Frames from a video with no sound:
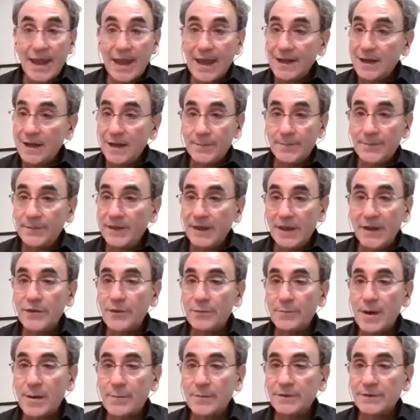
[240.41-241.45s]
add up the other
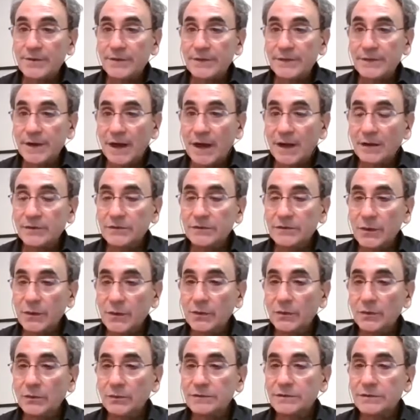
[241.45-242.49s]
members of their
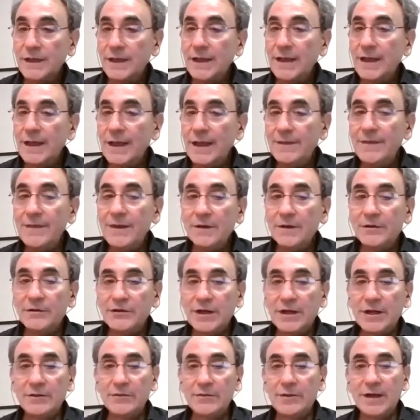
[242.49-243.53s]
households, and they're
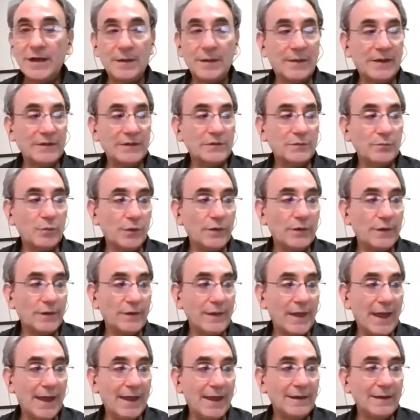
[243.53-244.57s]
generating much more than
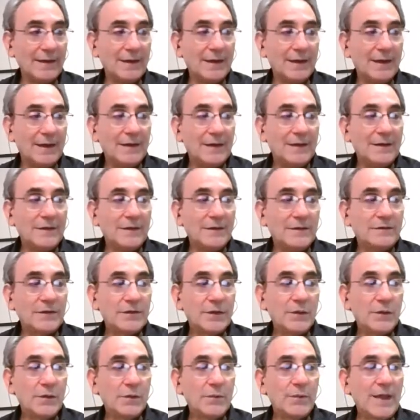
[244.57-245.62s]
that. So
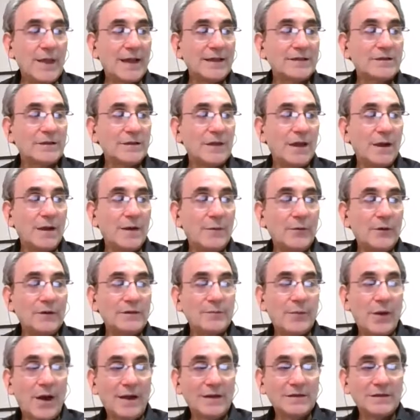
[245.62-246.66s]
that's uh, what's
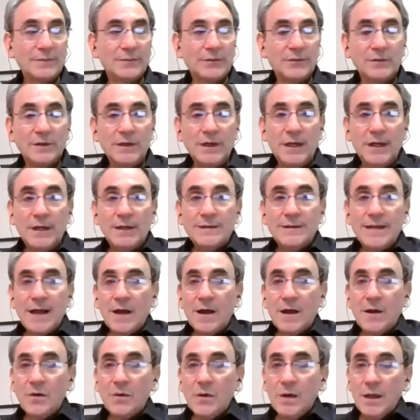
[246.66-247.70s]
possible.
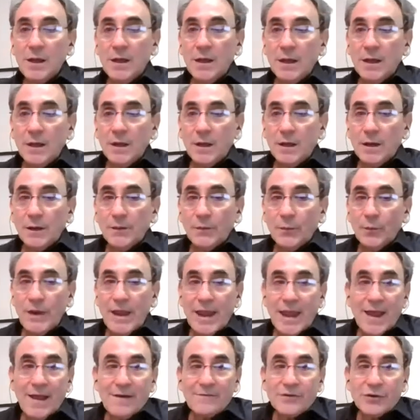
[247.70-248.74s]
Now, we
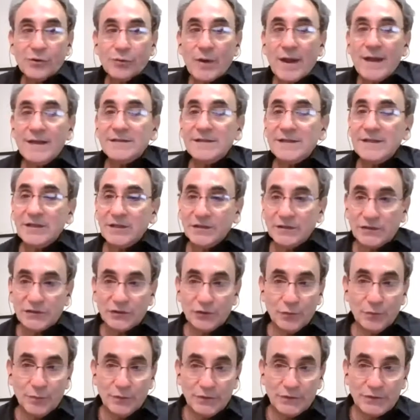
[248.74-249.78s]
have crazy
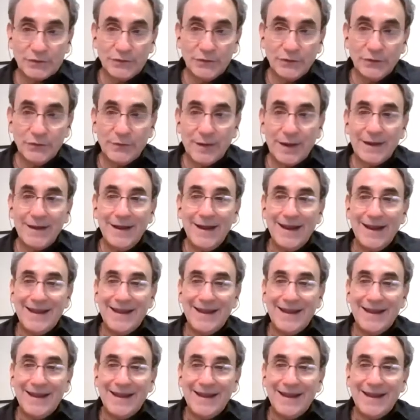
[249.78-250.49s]
consumers too, right?